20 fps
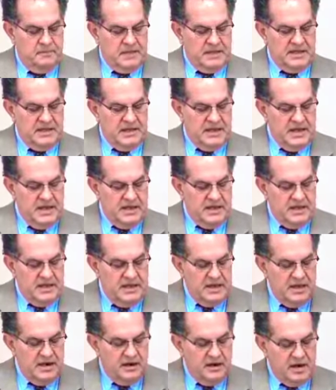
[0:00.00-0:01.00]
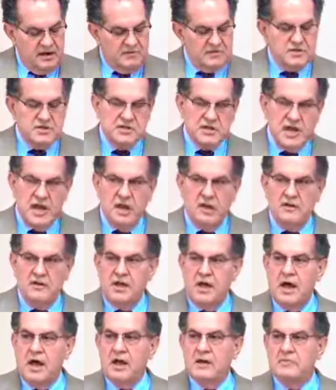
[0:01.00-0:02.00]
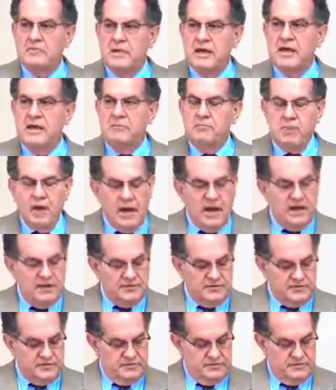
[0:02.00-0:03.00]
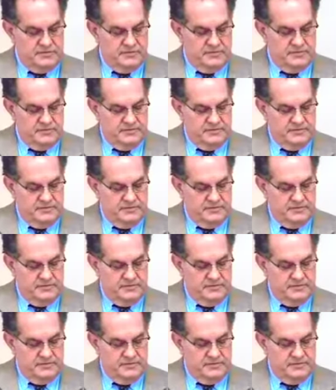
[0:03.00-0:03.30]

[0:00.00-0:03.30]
but the end thereof shall not be blessed.